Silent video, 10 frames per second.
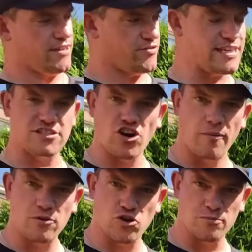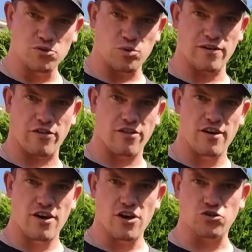this normally comes with
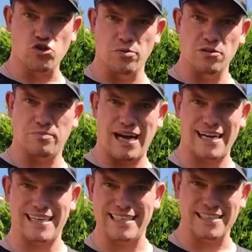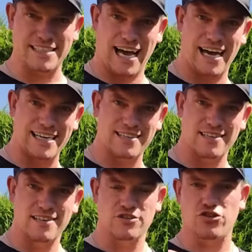a double bag inside
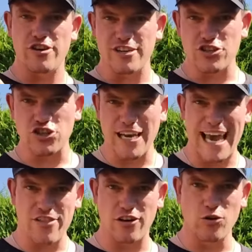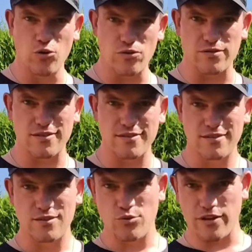so you can share the load
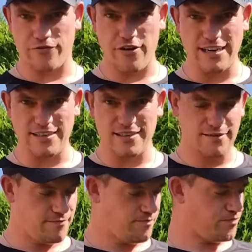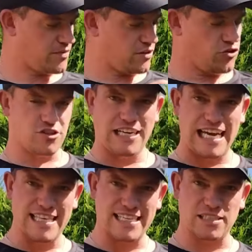with a friend. Just
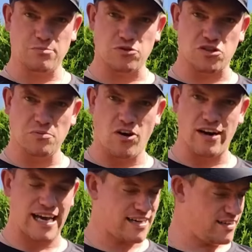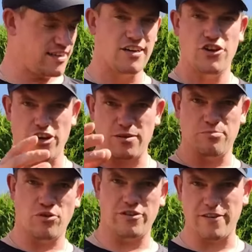like this but smaller. You can
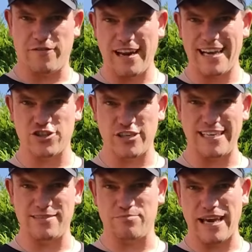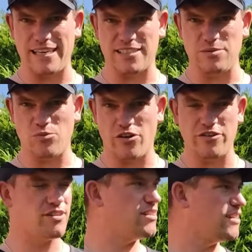put your fly sheet and pegs in
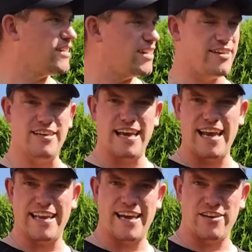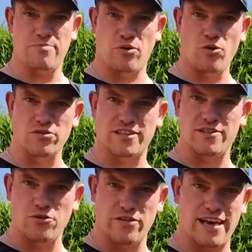one and your inner and your poles in
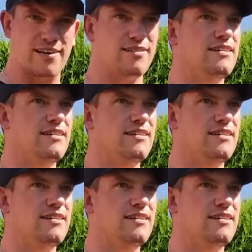the other